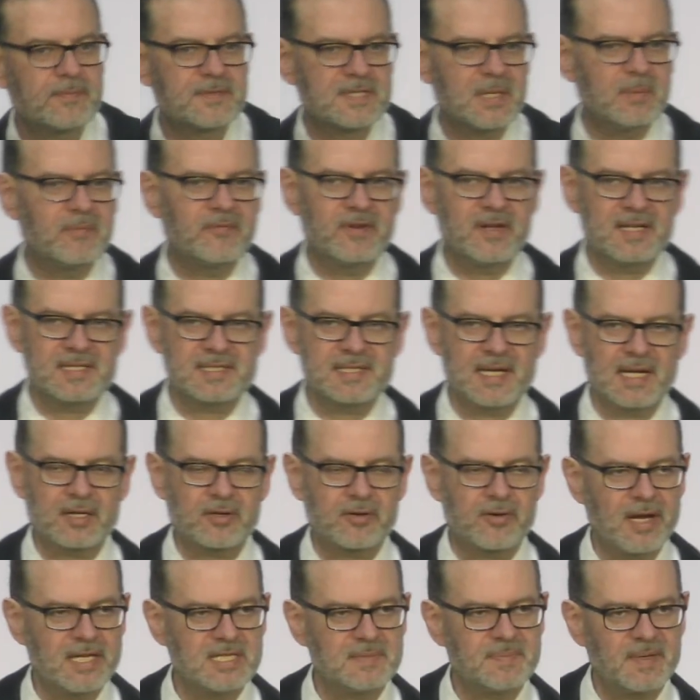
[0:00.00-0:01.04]
some of us are
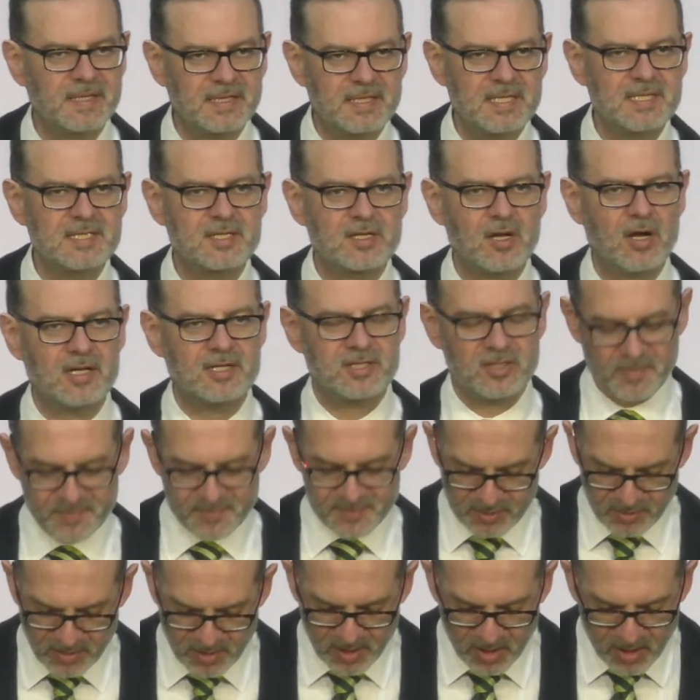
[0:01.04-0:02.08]
crazy, but this guy's
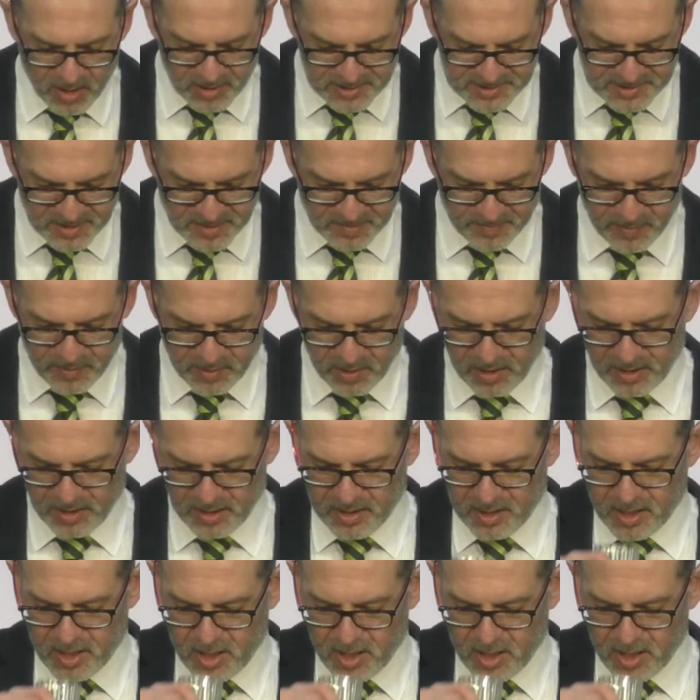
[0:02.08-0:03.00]
absolutely lost the plot.